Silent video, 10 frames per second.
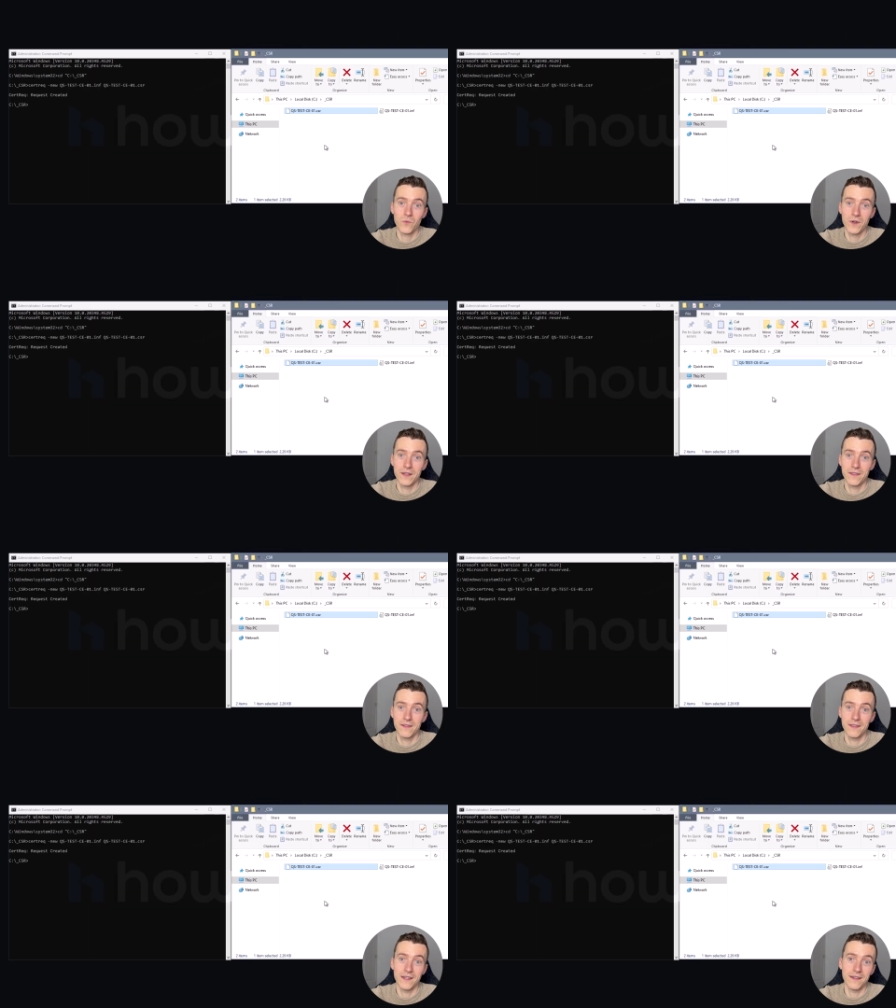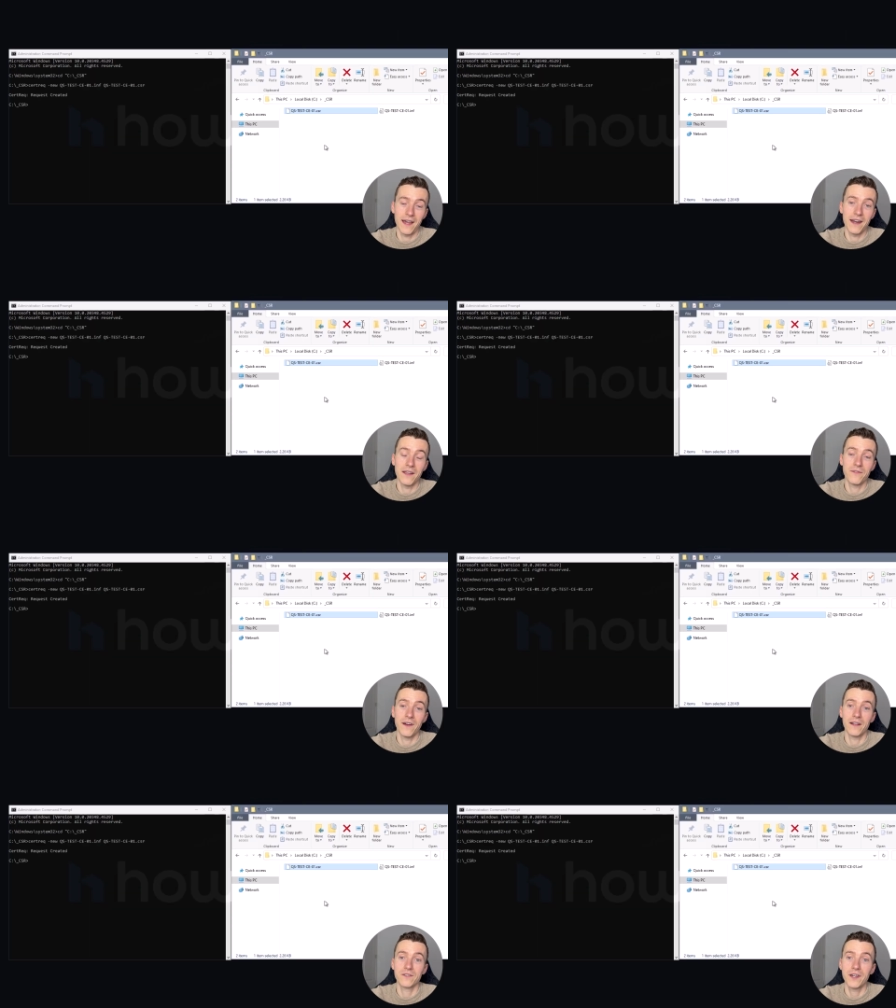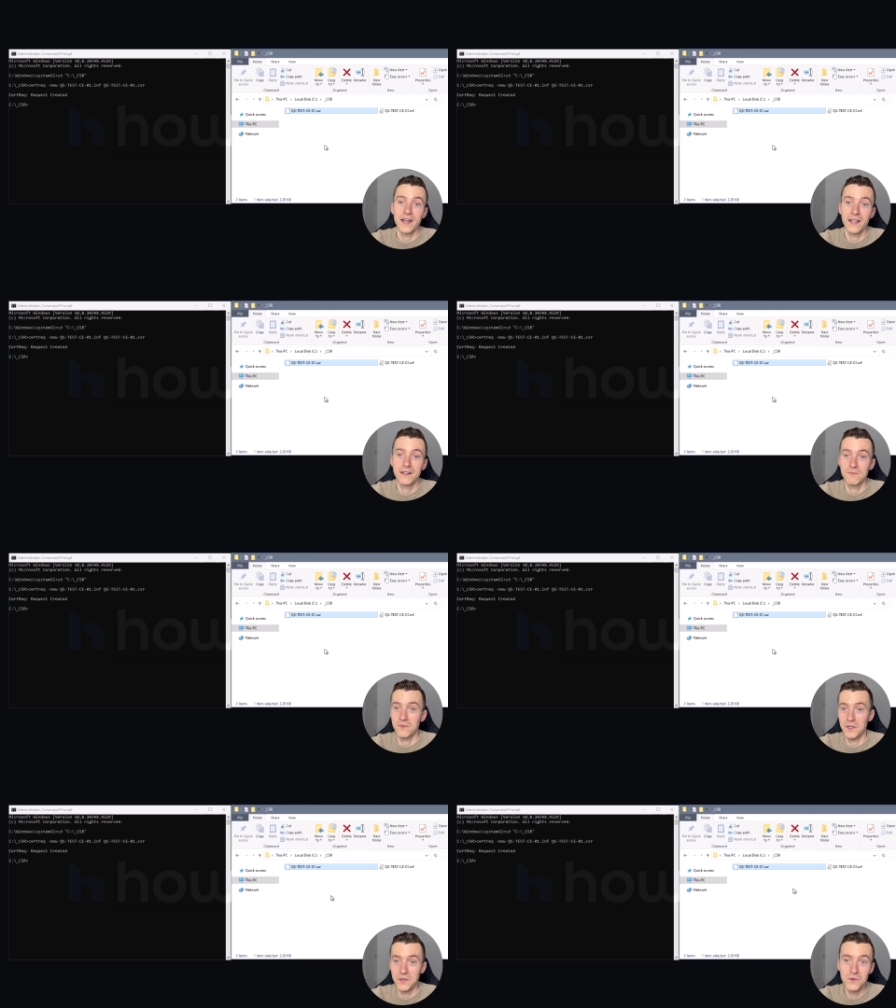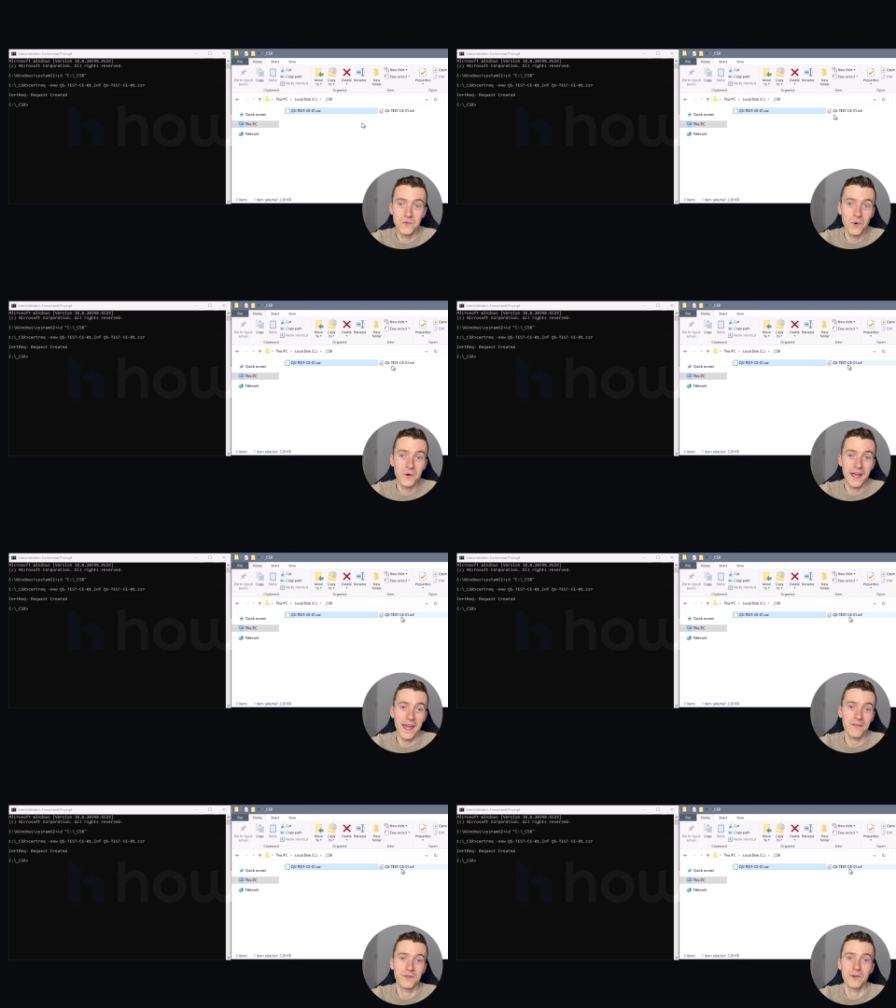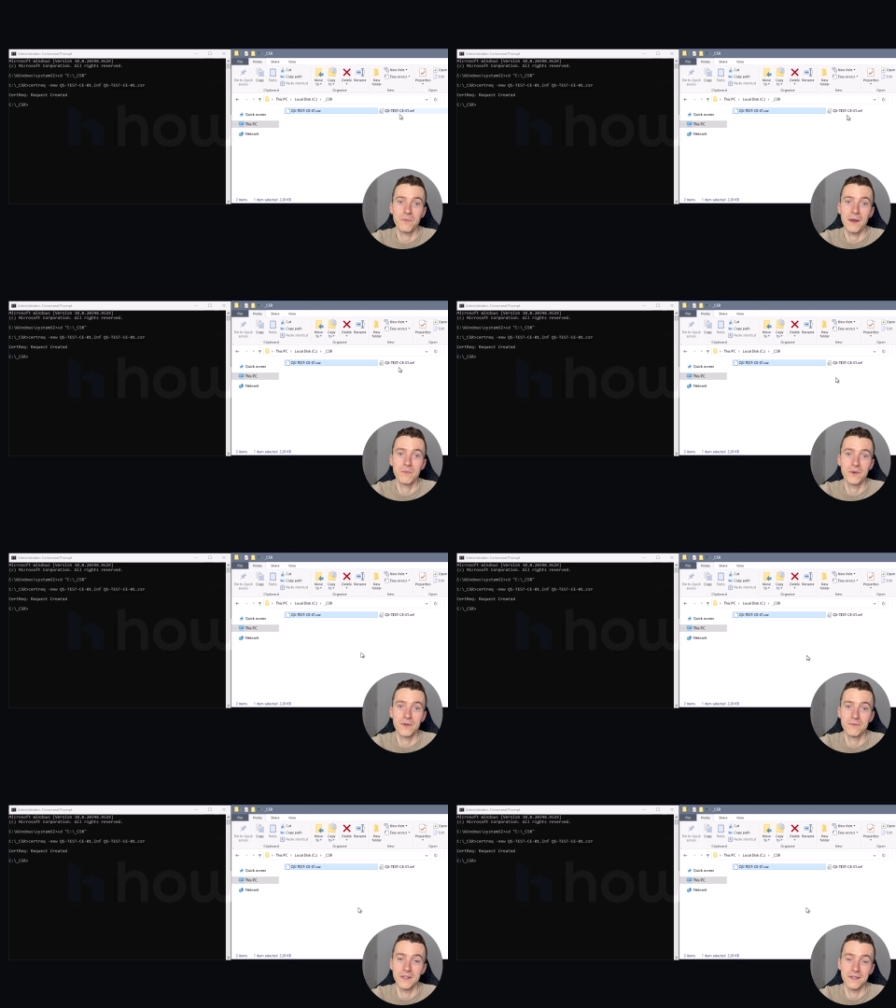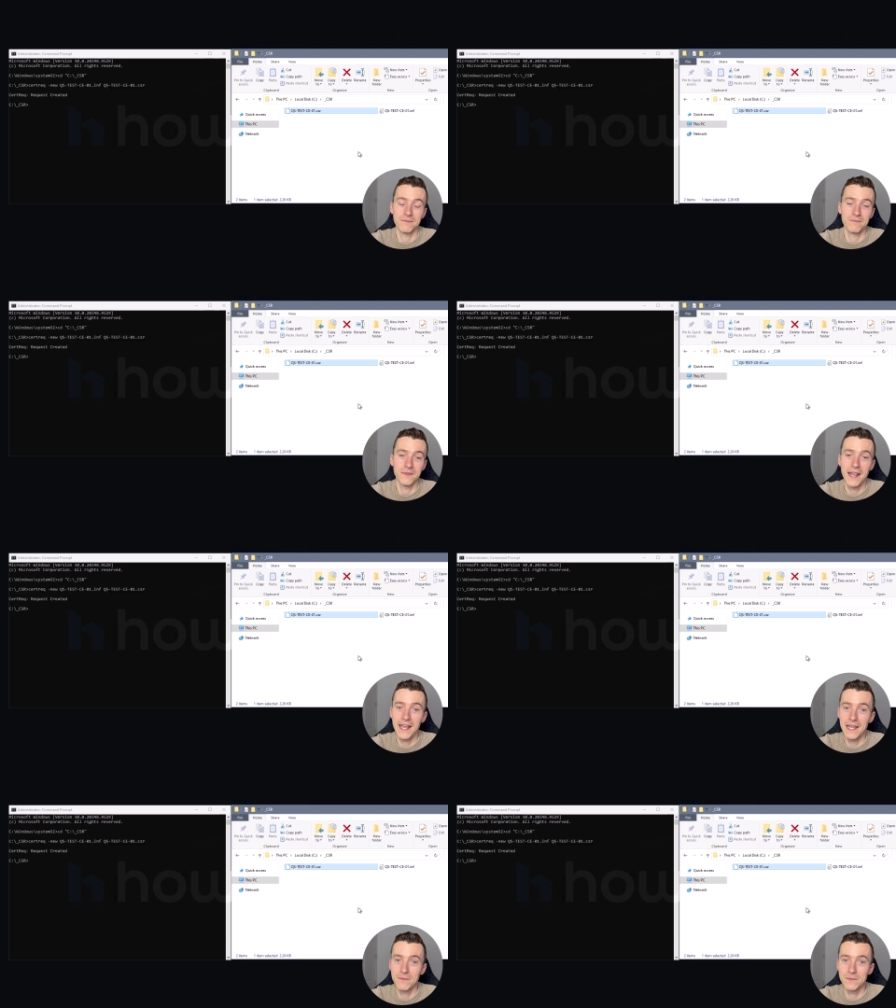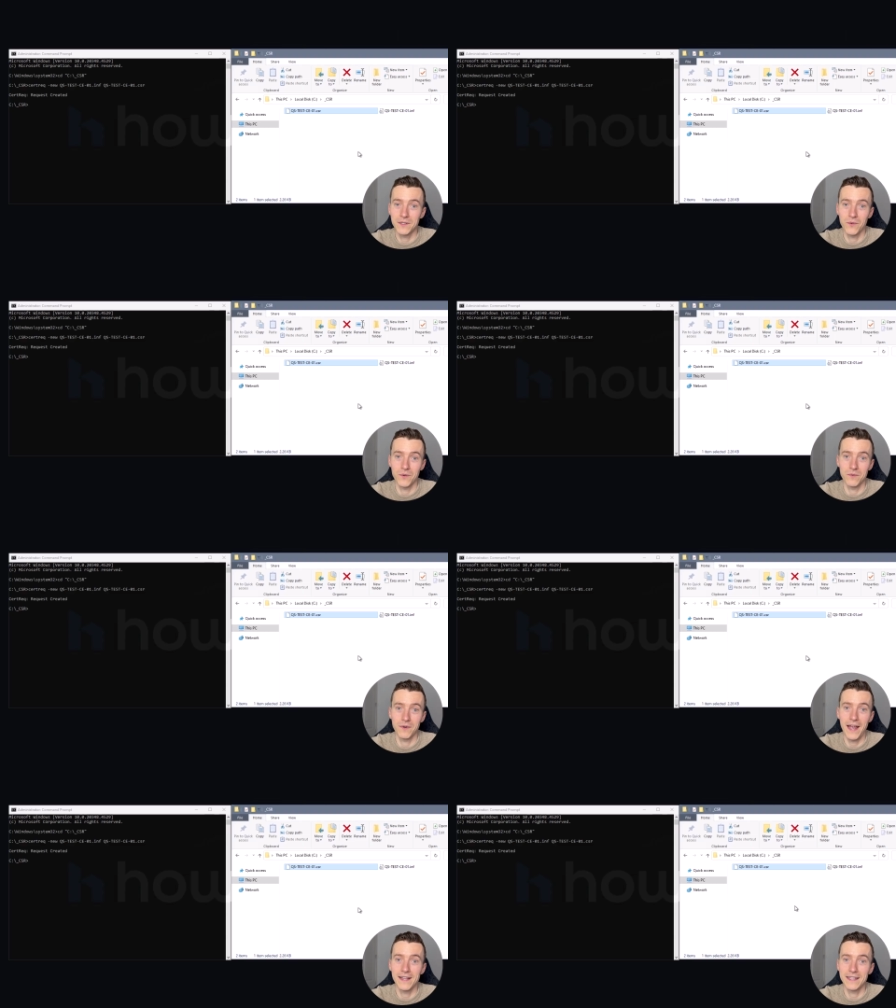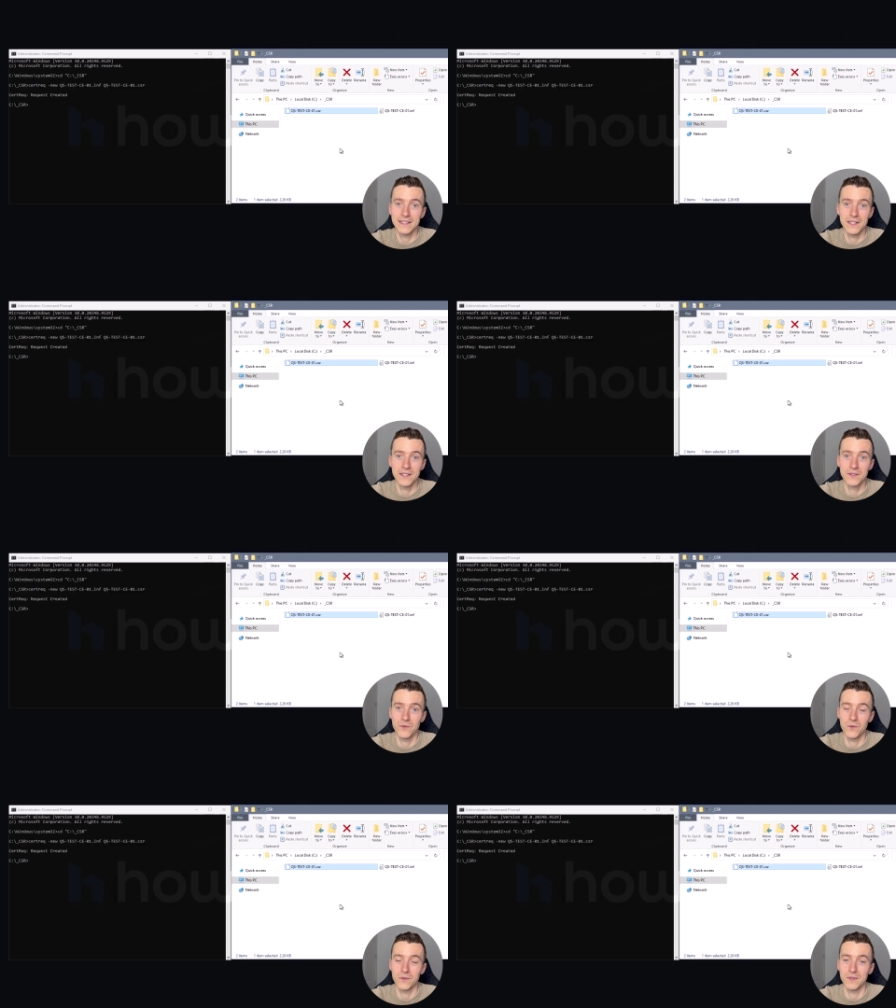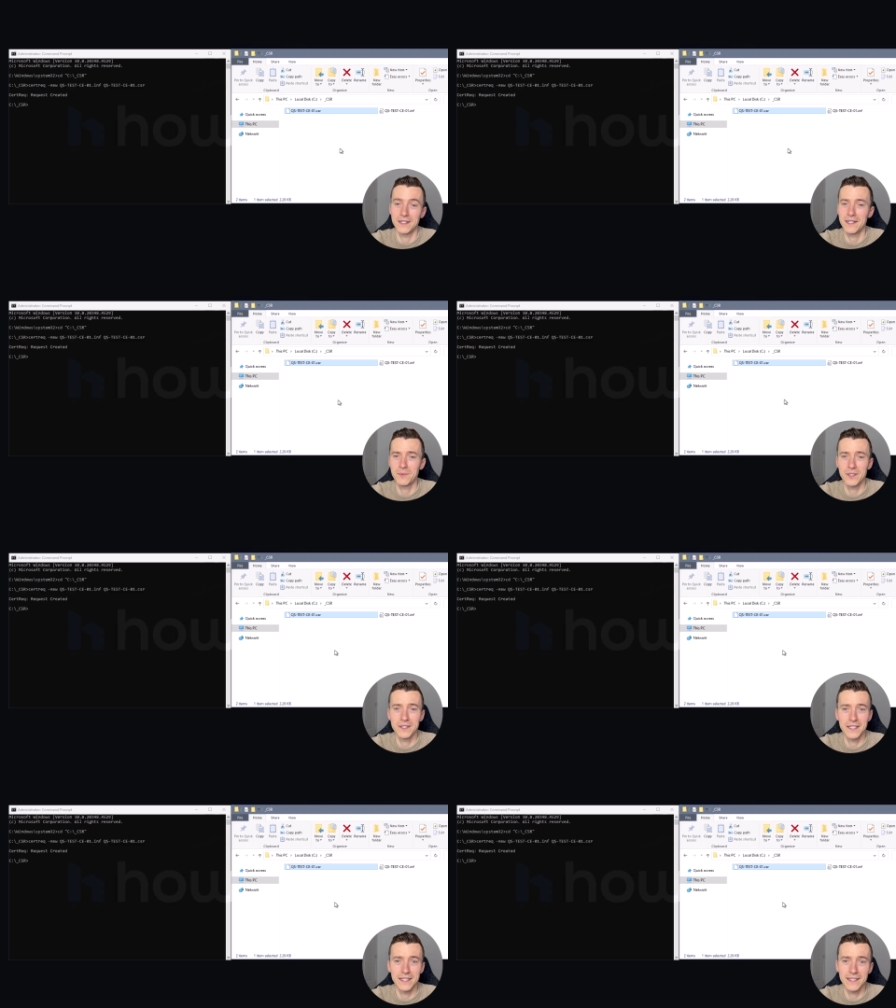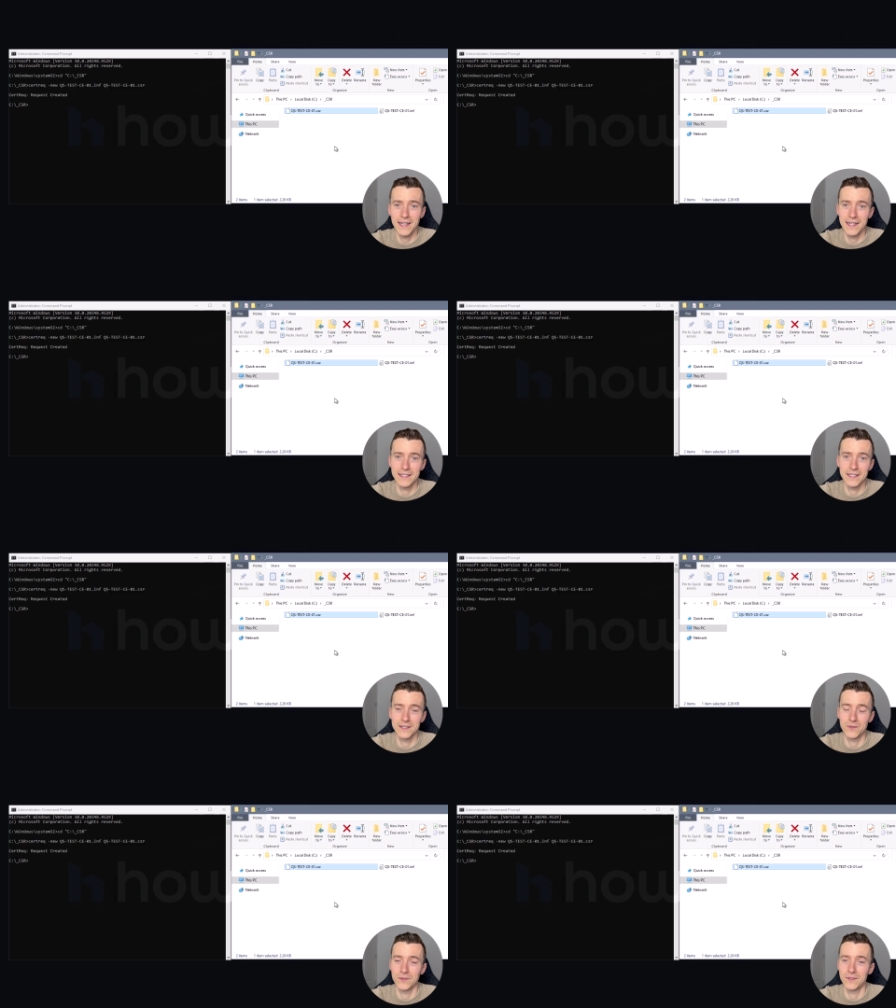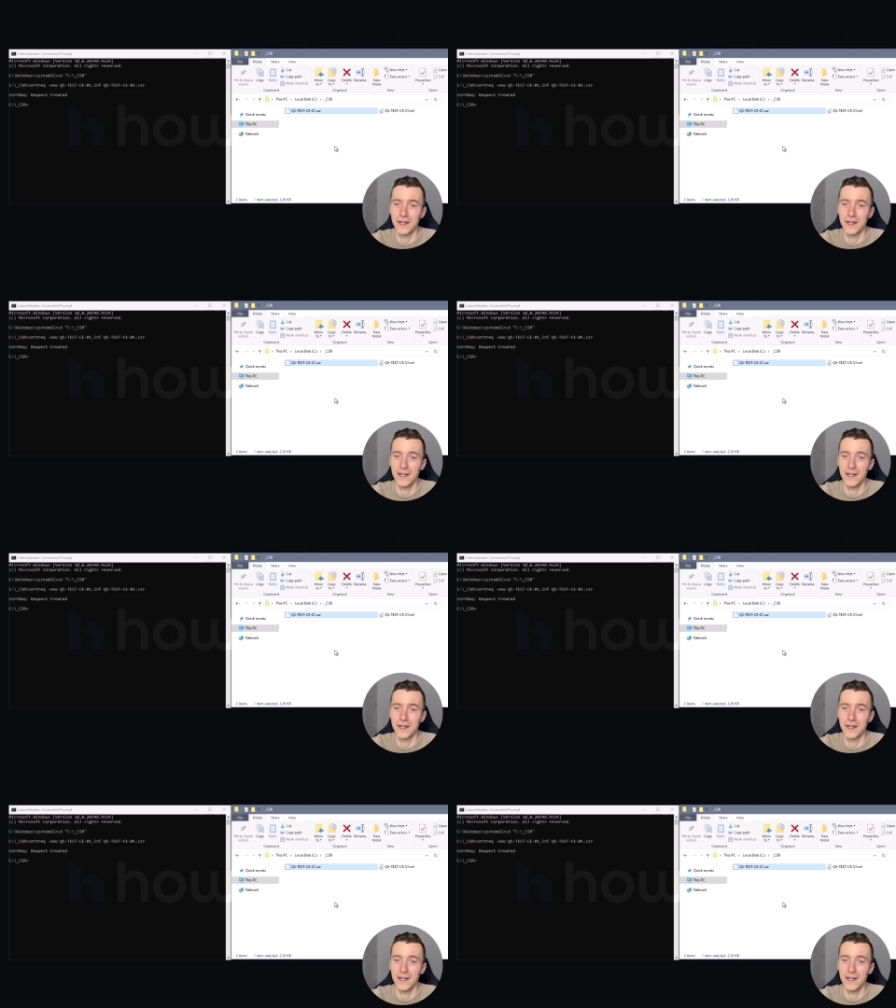with the INF file created, you won't have to remember the names or aliases or encryption key sizes or